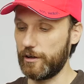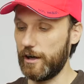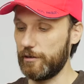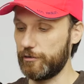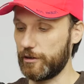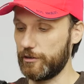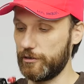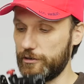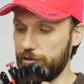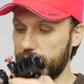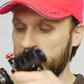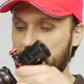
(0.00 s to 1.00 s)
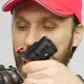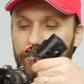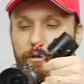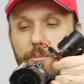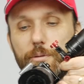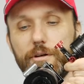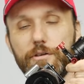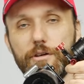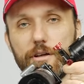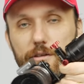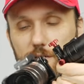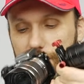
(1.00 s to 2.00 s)
it off, you can just easily kind of flip it and you
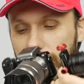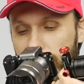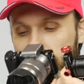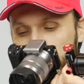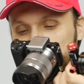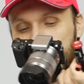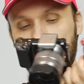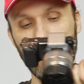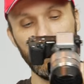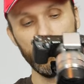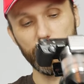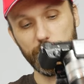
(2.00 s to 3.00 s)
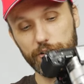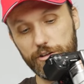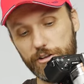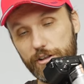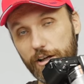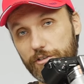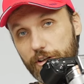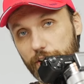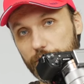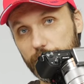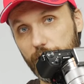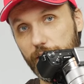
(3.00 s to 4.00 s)
can take it like this. You can detach, like I
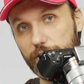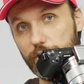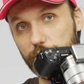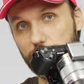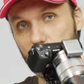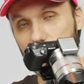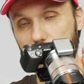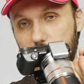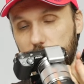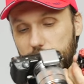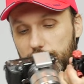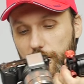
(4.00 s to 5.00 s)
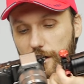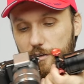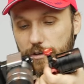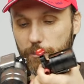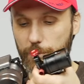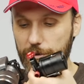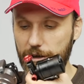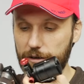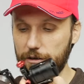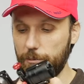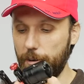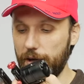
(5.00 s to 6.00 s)
said, the handle very easily. So you can put that
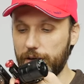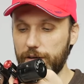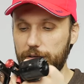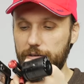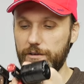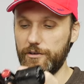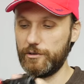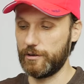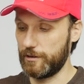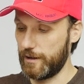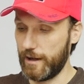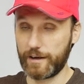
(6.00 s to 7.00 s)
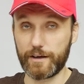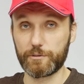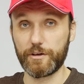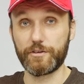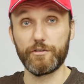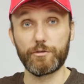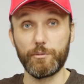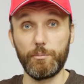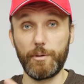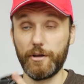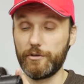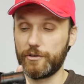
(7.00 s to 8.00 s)
in your pocket. This, you can hang it, let's say, from a
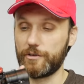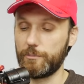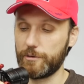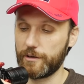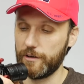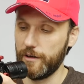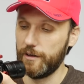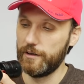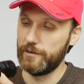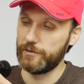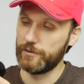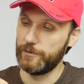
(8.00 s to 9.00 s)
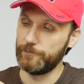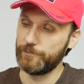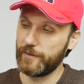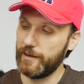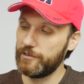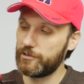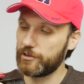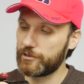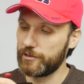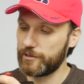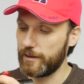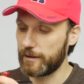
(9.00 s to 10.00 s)
belt or something. So it's
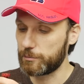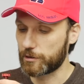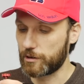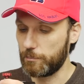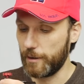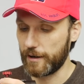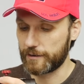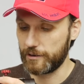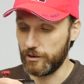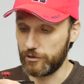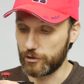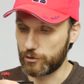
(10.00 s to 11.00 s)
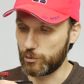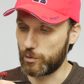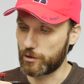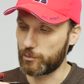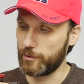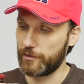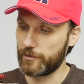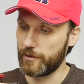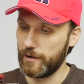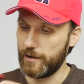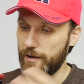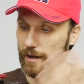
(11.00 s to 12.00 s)
a lot more compact, easier to work with.
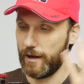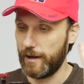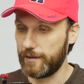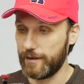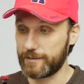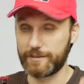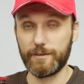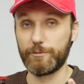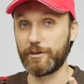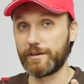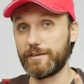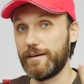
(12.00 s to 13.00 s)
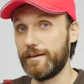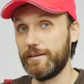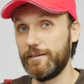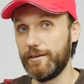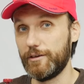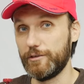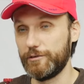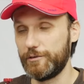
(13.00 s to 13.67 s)
And that's something that, you know,